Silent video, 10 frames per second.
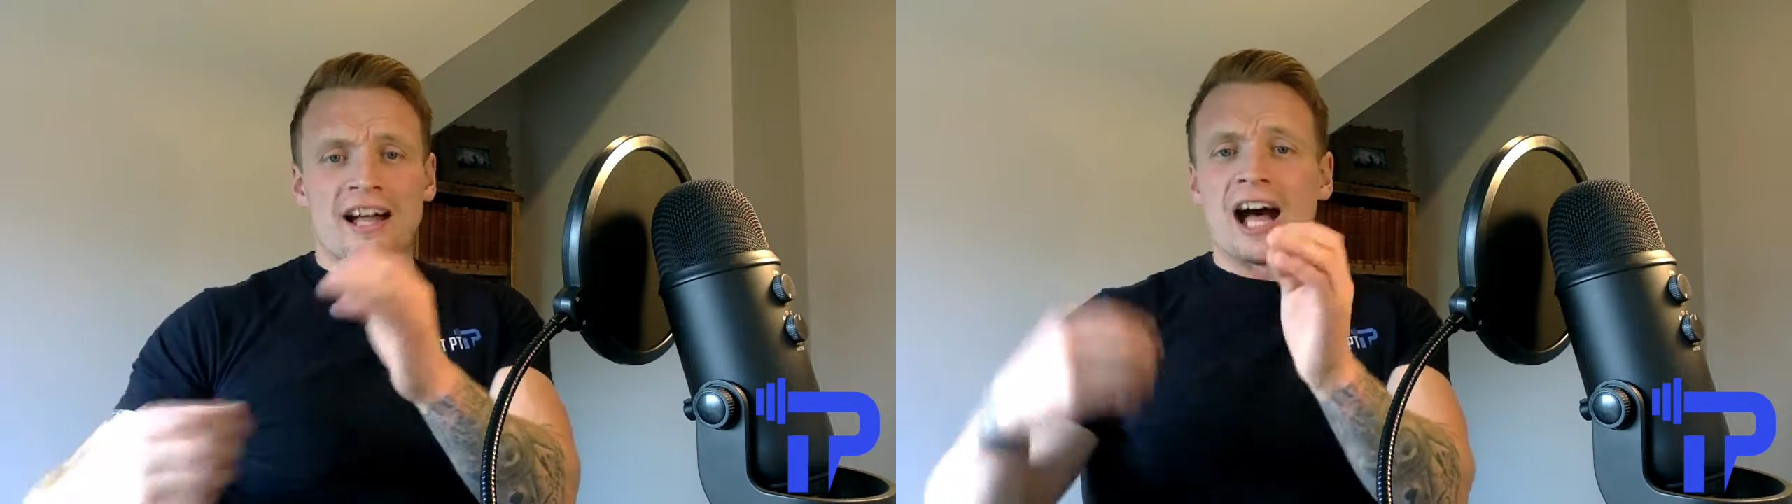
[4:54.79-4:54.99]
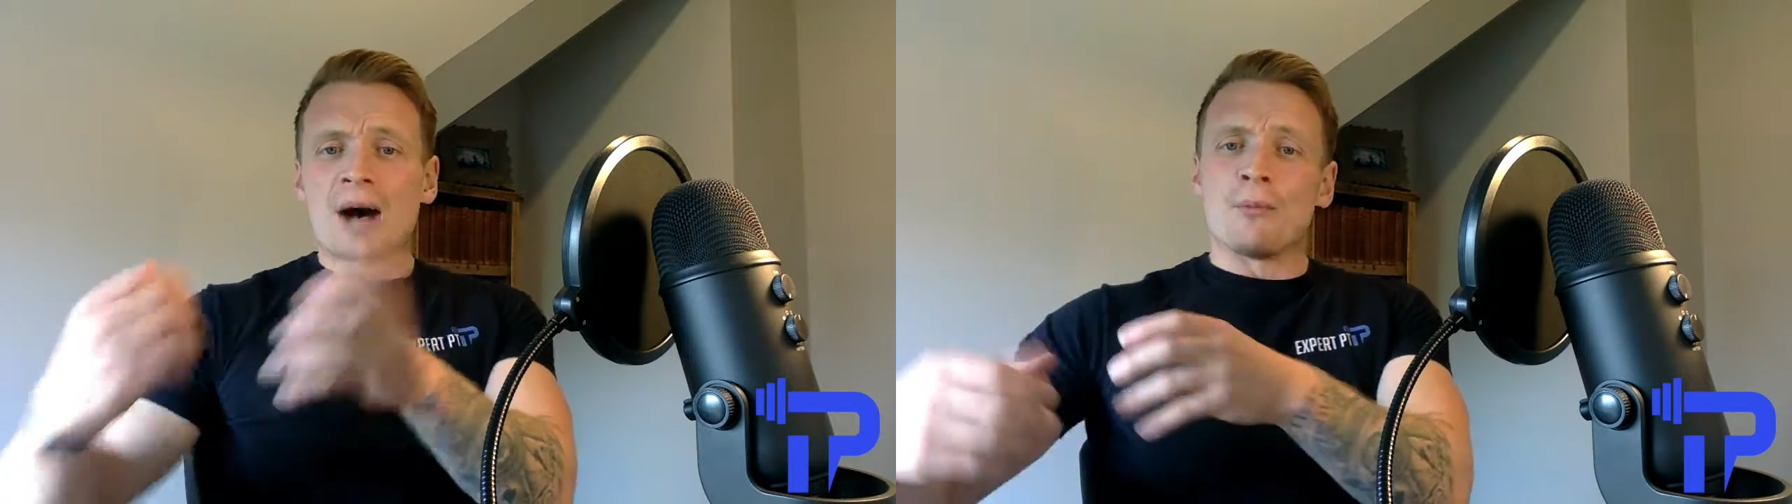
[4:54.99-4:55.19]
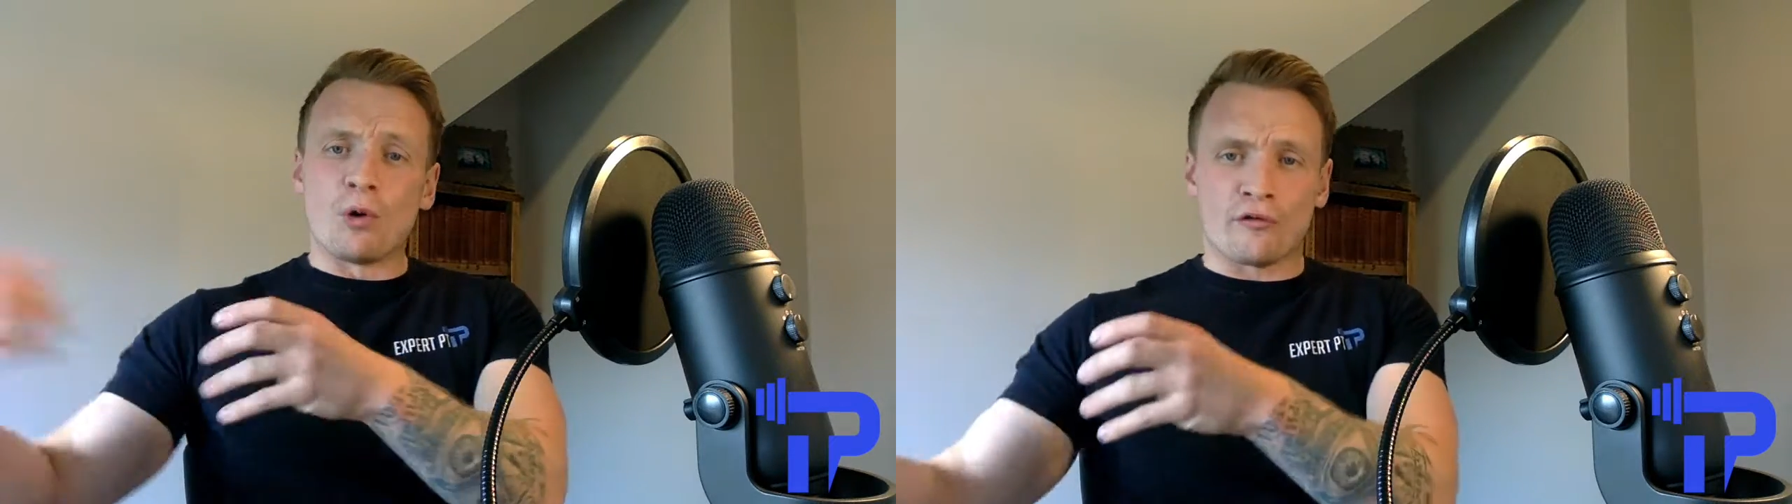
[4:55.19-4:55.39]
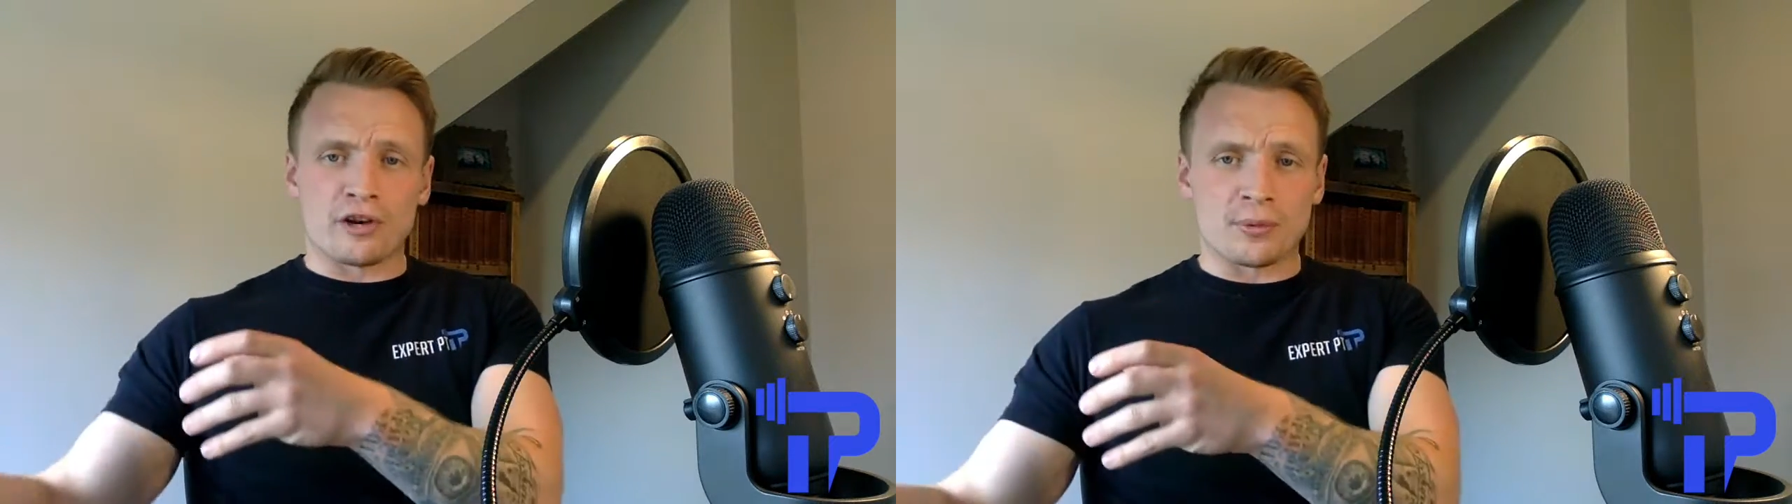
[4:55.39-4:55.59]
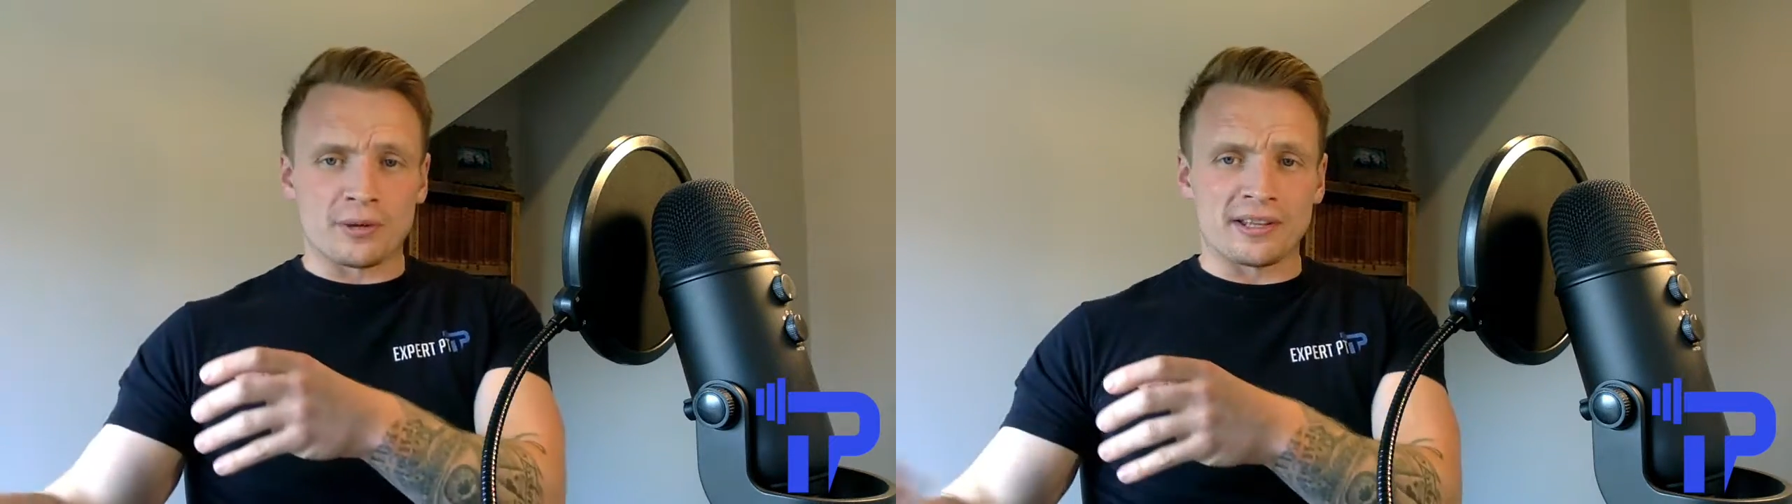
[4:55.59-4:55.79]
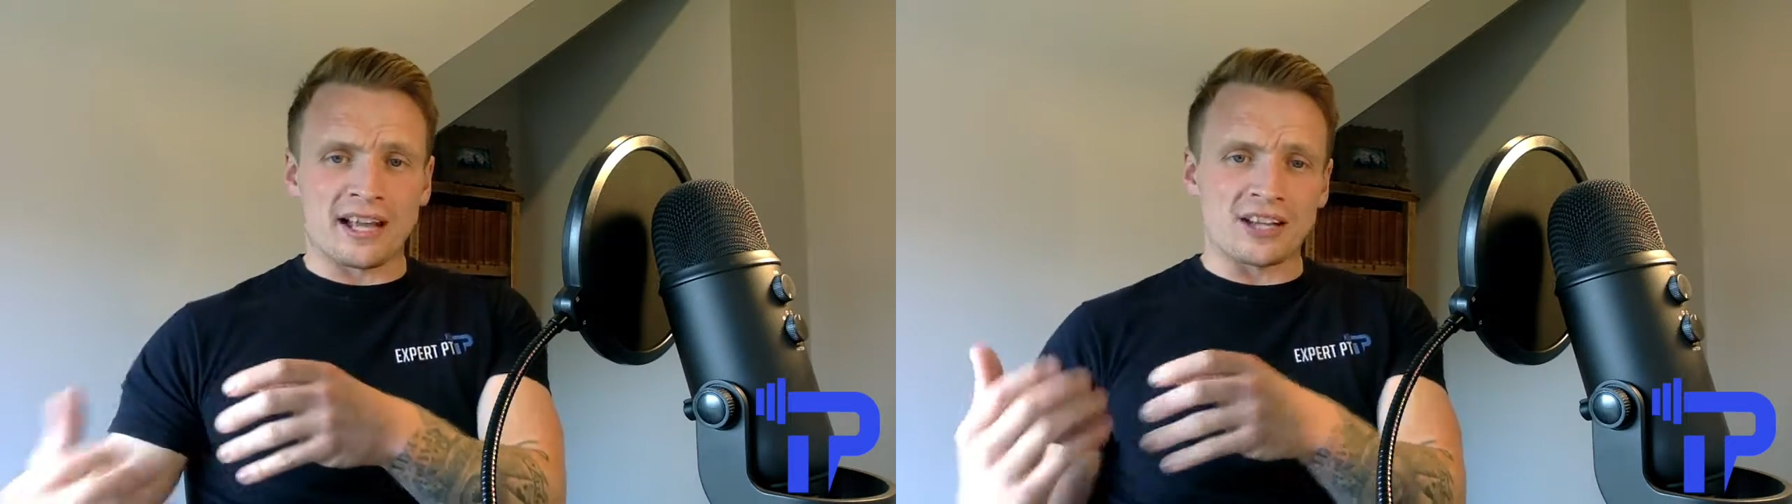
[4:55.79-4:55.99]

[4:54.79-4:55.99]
and more frequently,